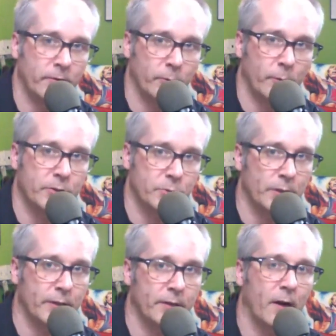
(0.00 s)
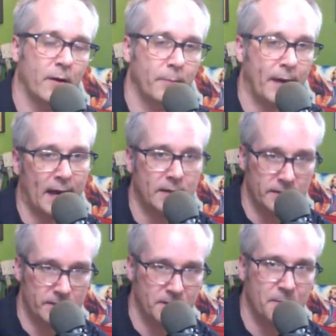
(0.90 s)
through which we could unpack
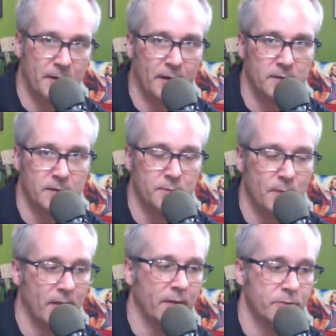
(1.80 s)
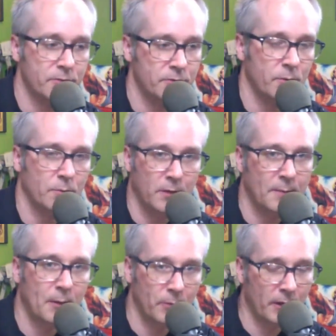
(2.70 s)
these experiences rather than just do a
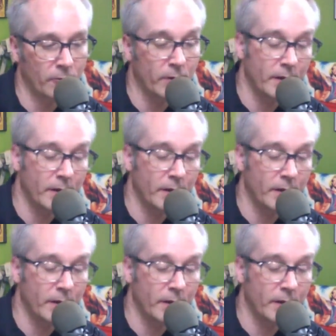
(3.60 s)
play by play of,